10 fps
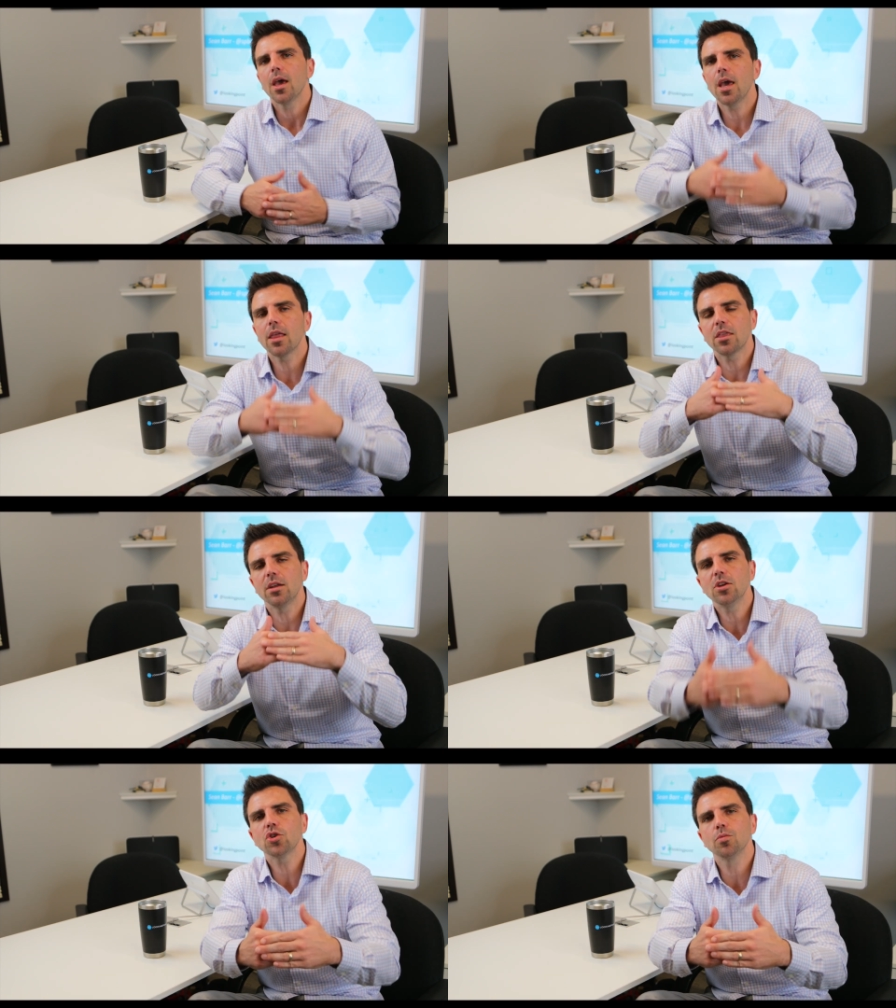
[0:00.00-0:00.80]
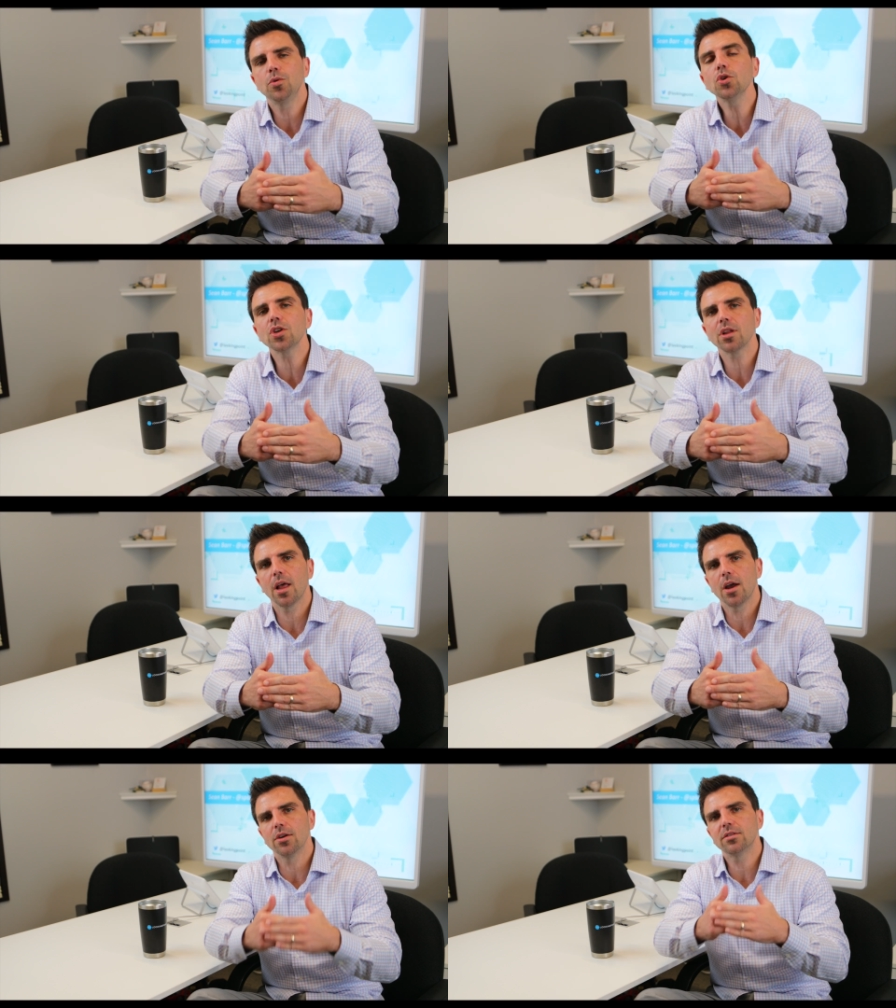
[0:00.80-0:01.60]
At the distribution
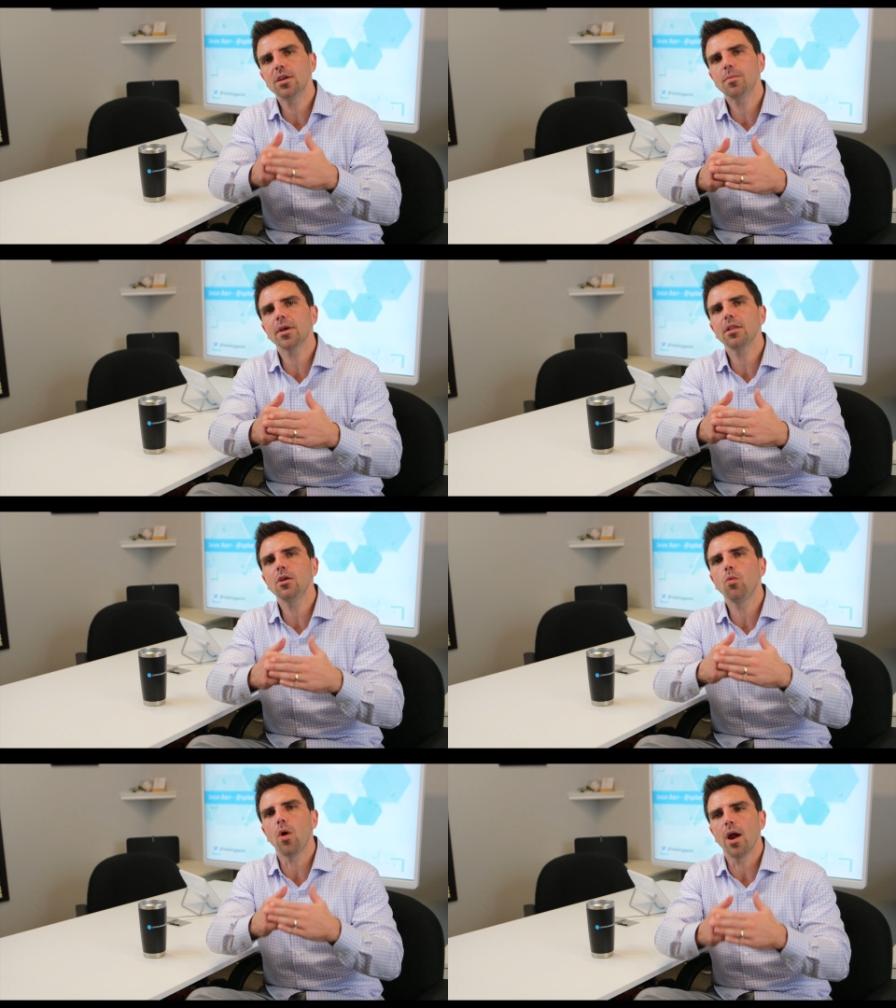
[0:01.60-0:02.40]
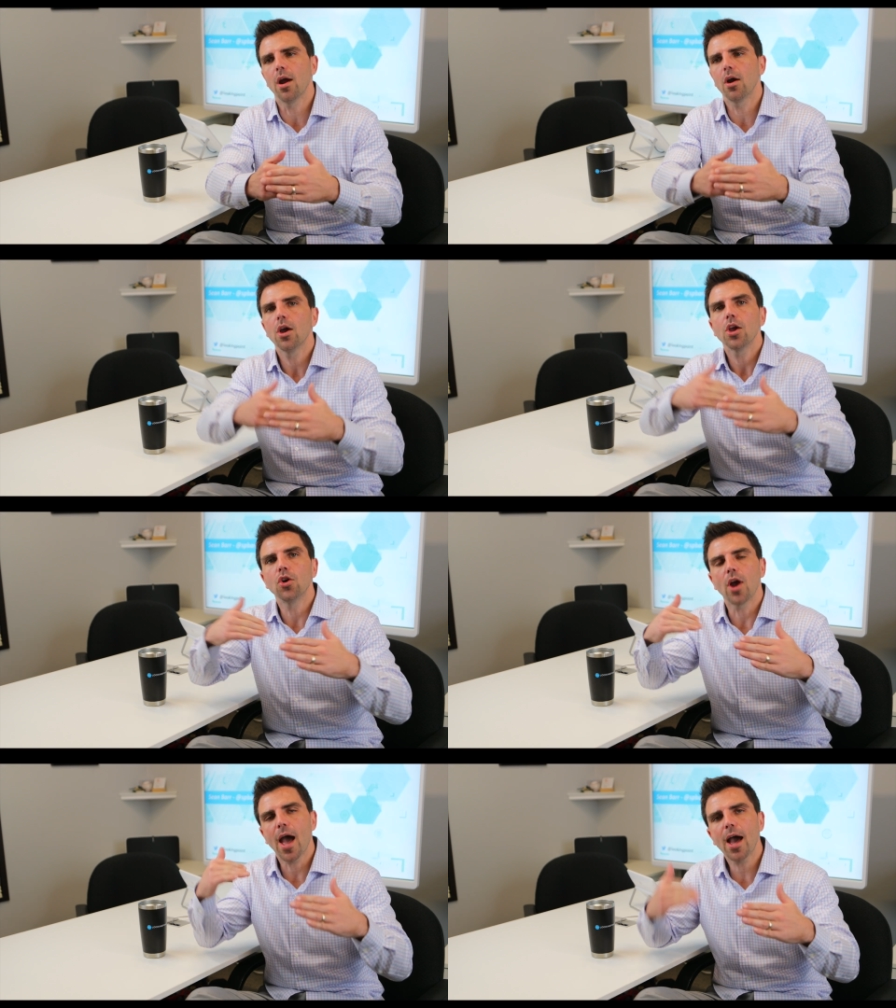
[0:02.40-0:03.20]
layer is typically where
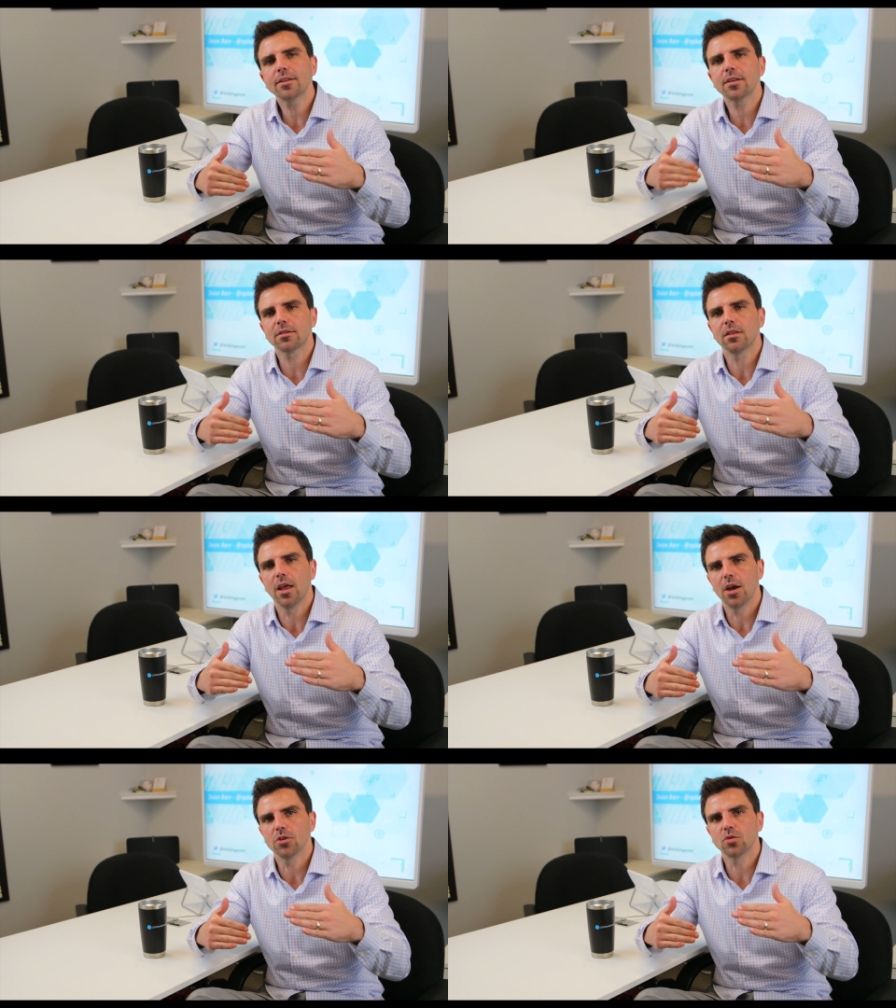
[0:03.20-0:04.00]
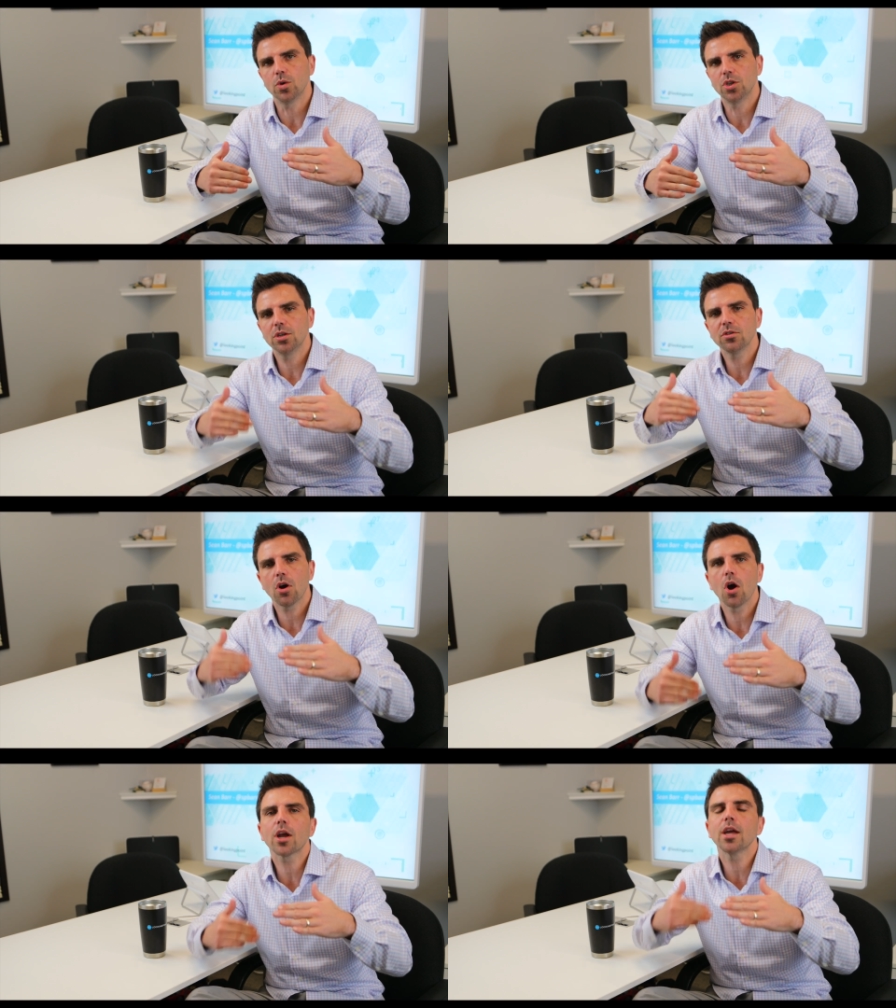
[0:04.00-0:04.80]
your access layer switches
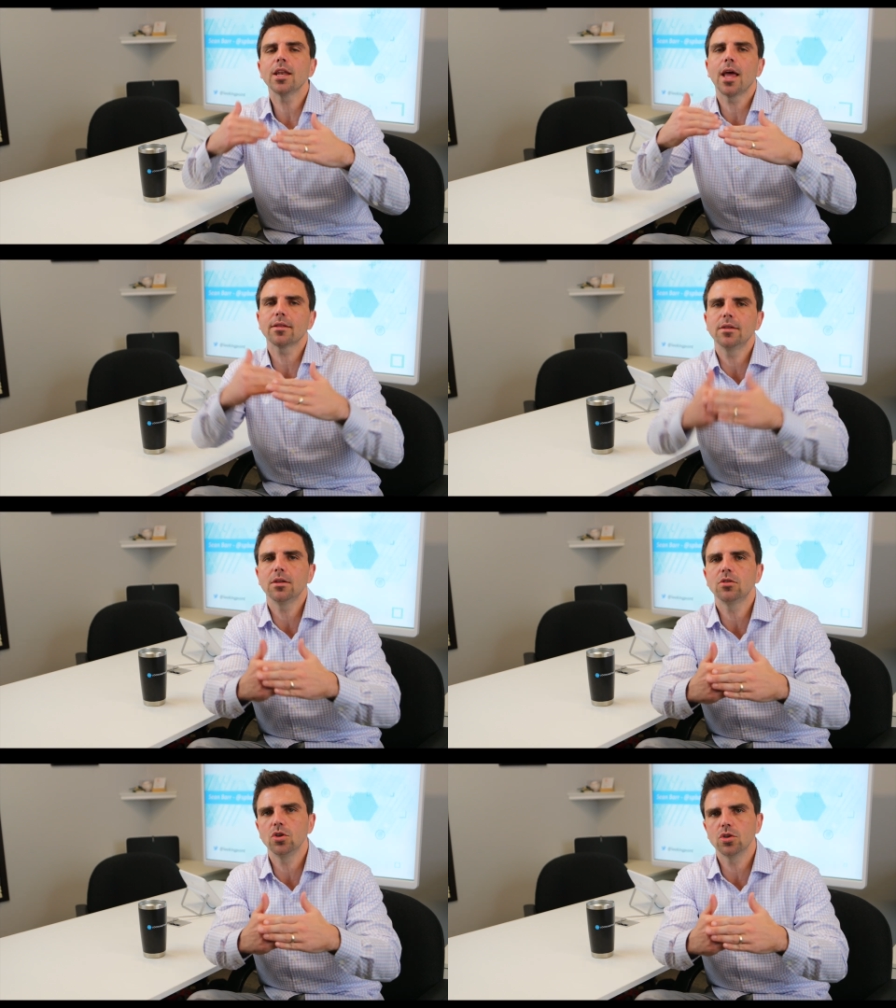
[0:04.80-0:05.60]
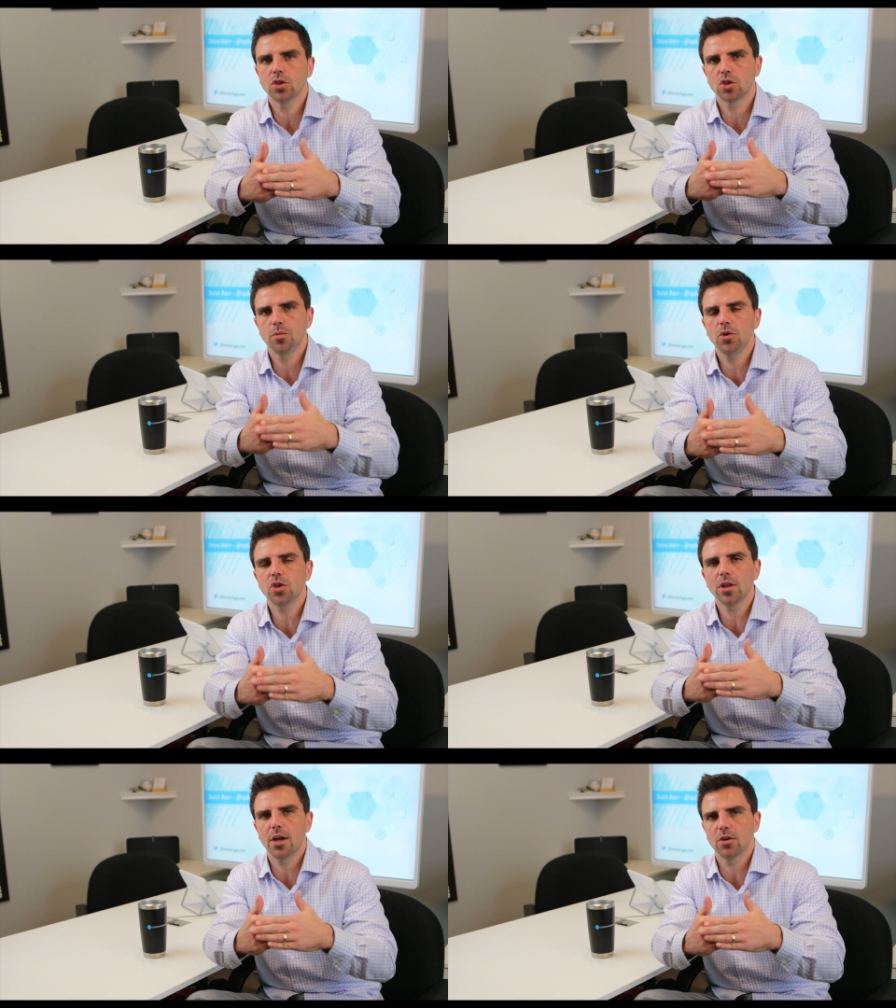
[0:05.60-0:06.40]
are connecting to your
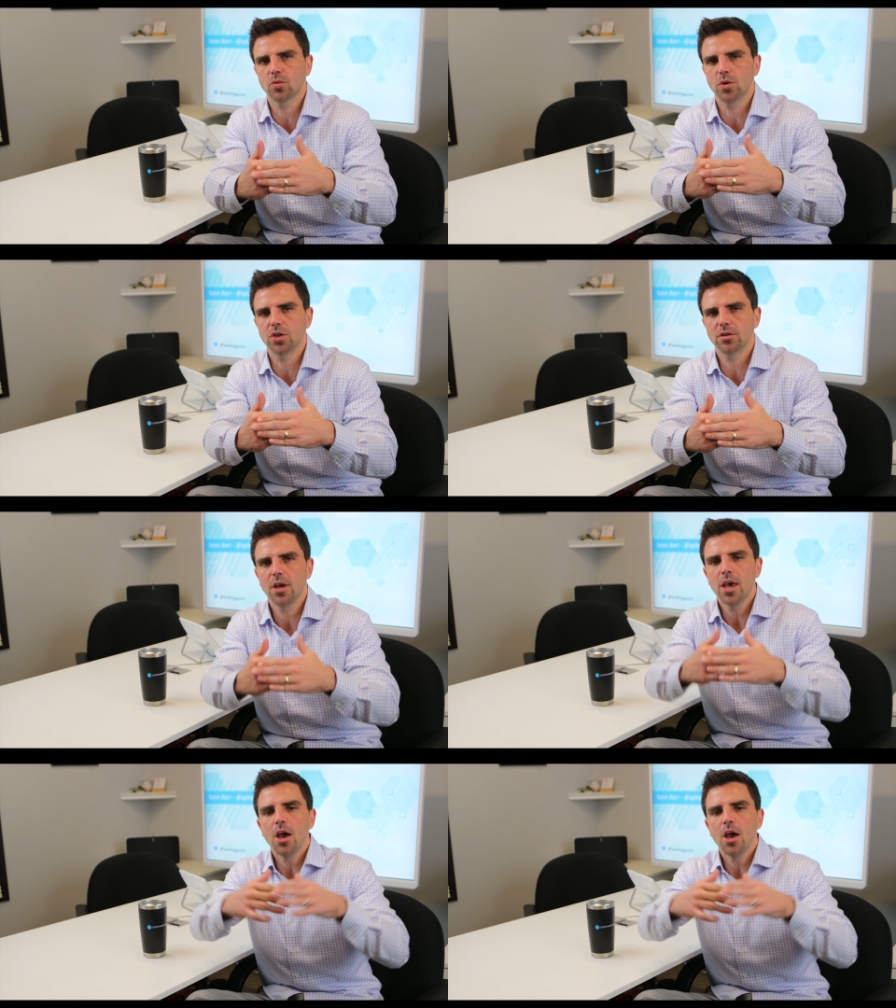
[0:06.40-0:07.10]
distribution layer switches.